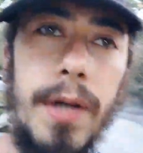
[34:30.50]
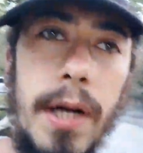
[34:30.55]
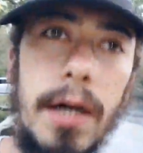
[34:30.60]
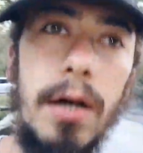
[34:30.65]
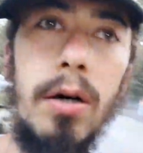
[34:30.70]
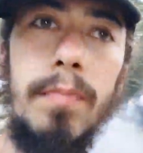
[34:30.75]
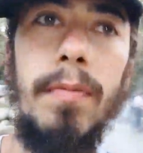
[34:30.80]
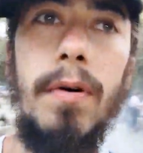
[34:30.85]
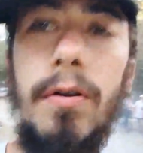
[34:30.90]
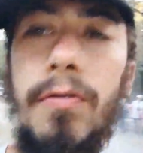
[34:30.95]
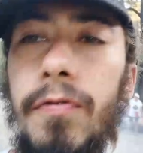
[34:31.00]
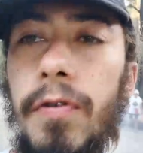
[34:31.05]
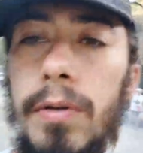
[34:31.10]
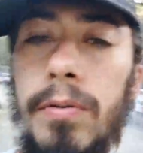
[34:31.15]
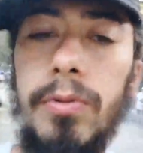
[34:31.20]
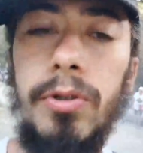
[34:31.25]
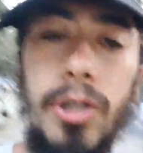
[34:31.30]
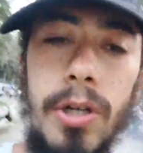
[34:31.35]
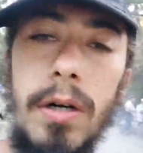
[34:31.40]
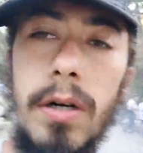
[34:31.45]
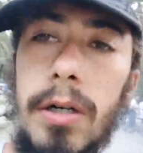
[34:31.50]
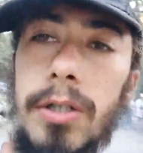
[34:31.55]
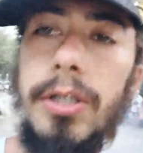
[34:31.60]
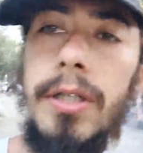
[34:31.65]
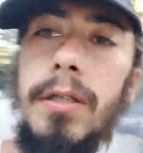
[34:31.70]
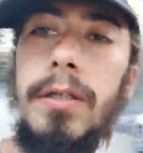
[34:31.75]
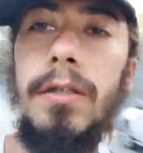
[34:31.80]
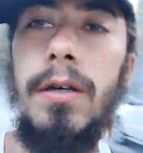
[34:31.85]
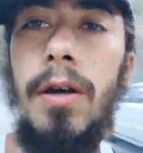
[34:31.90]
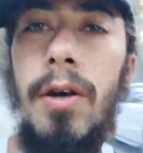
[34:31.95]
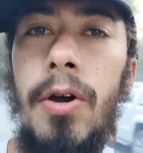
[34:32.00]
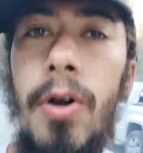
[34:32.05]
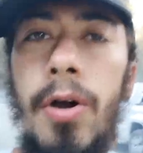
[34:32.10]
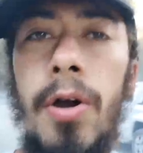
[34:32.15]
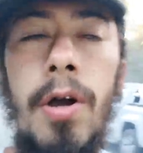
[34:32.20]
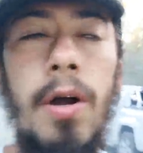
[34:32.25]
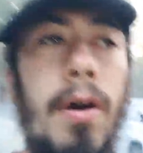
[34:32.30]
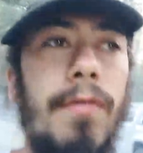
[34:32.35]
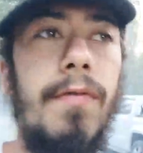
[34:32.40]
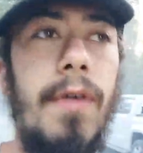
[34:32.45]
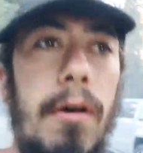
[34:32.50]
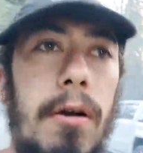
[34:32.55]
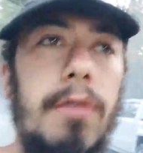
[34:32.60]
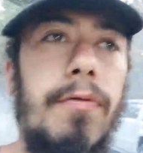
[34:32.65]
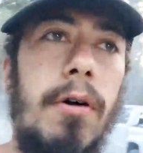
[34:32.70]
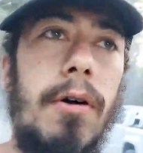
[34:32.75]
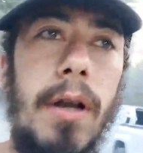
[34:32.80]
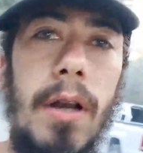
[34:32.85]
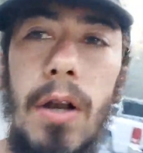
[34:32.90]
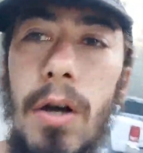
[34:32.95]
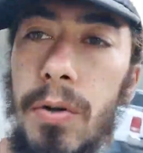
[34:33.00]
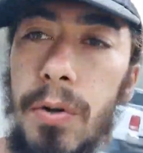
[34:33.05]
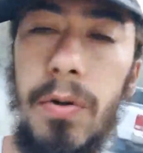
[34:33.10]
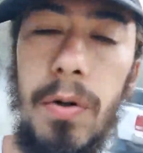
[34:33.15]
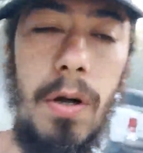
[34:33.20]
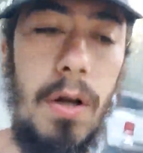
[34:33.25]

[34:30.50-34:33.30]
now. My phone charge is very, very low.